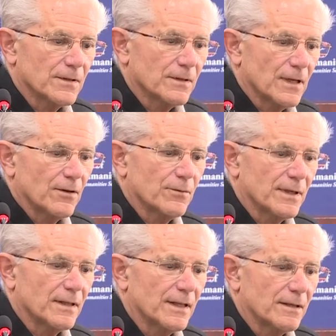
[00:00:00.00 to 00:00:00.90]
How do we
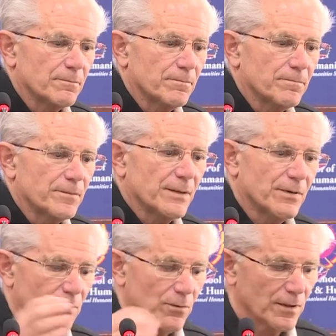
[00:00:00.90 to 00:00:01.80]
get that to
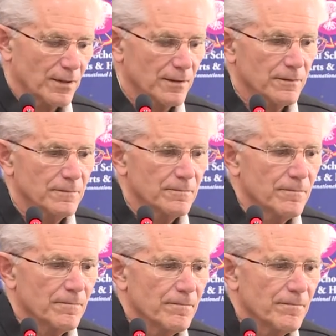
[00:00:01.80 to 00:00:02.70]
work?
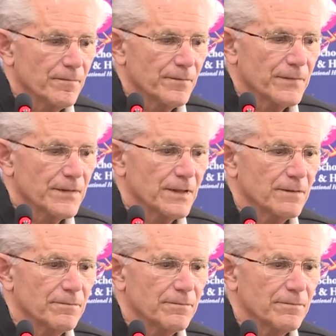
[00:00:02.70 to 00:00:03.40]
See?